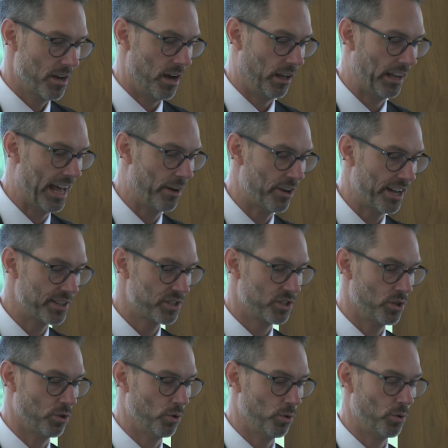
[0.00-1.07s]
allowed us
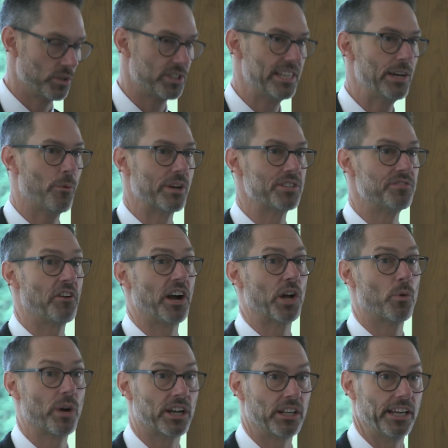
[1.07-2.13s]
to sequence very
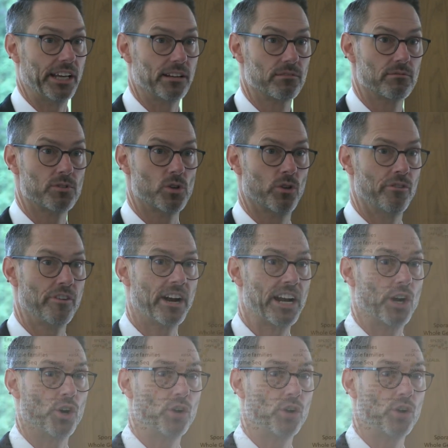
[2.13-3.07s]
quickly, so the very